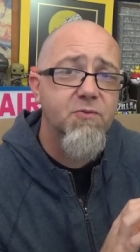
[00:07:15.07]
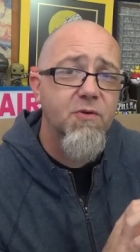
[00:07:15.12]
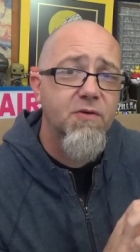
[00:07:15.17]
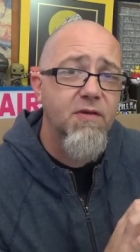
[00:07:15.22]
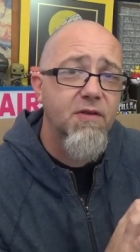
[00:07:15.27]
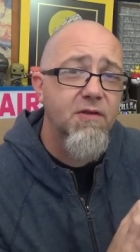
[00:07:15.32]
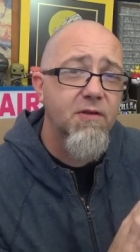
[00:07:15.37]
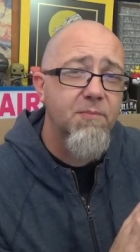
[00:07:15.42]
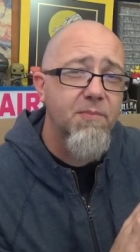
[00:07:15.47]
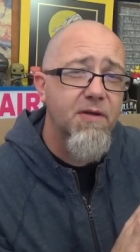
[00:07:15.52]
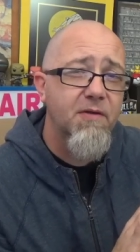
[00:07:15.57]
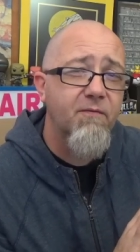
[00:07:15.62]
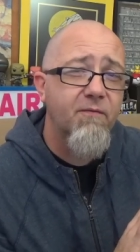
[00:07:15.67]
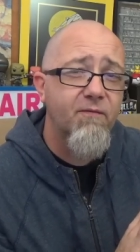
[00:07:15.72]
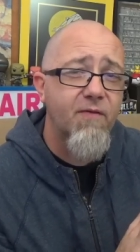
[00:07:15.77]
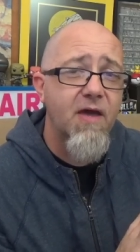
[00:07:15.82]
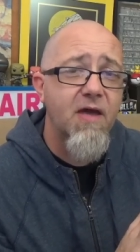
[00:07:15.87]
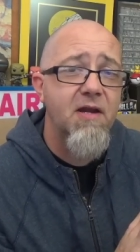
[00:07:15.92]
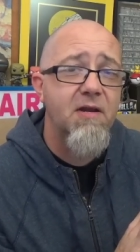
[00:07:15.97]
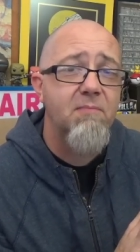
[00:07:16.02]
with a little bit of
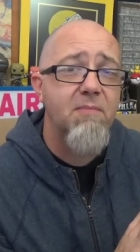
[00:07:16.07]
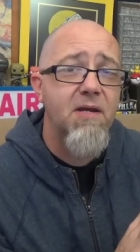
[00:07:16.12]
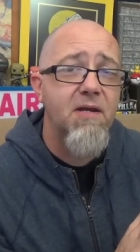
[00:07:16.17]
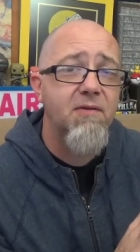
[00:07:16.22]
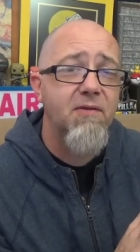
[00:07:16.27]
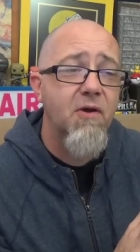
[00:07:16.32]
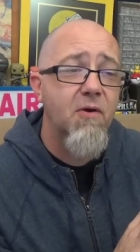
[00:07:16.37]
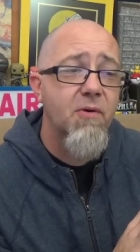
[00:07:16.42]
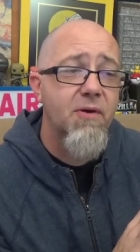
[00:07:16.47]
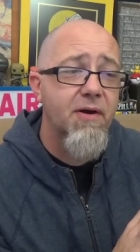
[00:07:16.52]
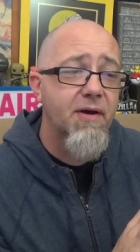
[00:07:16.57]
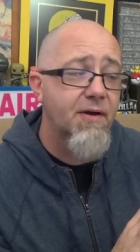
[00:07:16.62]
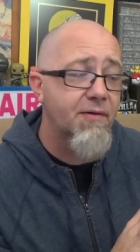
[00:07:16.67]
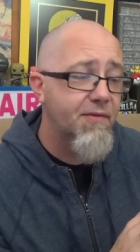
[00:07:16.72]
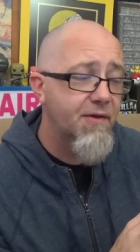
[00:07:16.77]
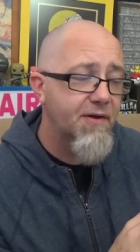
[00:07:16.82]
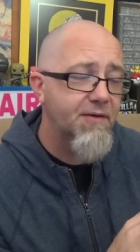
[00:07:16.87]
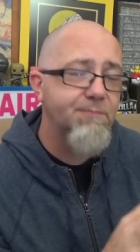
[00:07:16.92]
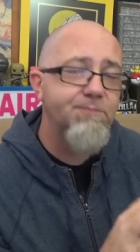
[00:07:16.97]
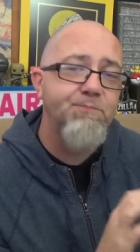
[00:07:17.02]
fatty meat going on
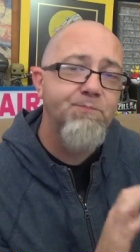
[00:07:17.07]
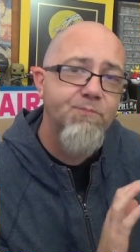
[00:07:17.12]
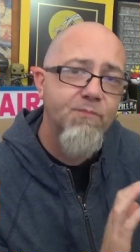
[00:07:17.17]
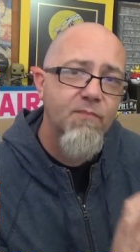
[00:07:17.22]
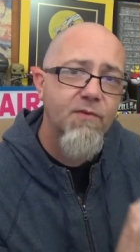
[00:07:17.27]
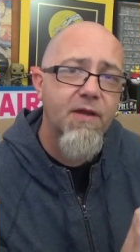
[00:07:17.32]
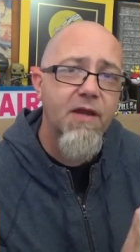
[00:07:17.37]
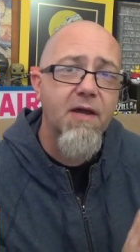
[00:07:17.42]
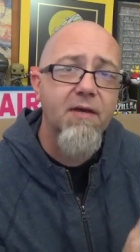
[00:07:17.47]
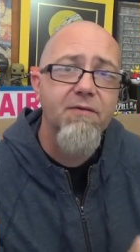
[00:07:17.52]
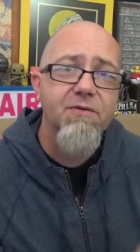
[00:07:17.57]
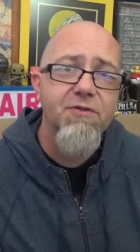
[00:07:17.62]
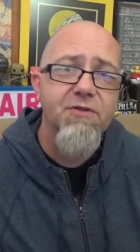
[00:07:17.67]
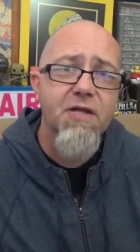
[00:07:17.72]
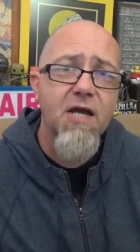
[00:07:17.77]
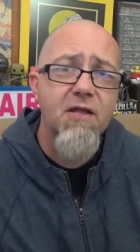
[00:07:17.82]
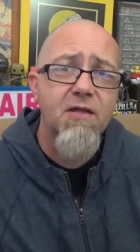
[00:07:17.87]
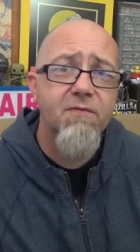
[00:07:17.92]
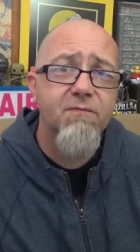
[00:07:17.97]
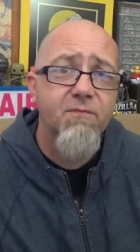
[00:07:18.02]
there, yeah,
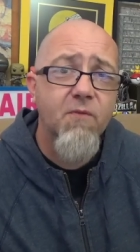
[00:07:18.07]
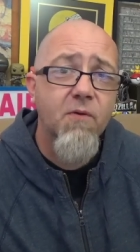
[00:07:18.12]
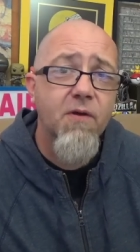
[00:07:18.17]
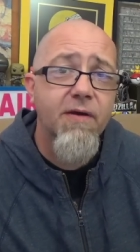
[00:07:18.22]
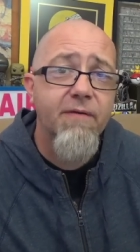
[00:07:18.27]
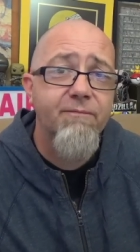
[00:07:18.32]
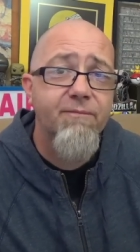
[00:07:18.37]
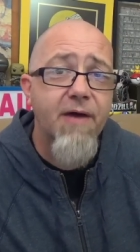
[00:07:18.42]
solid four out of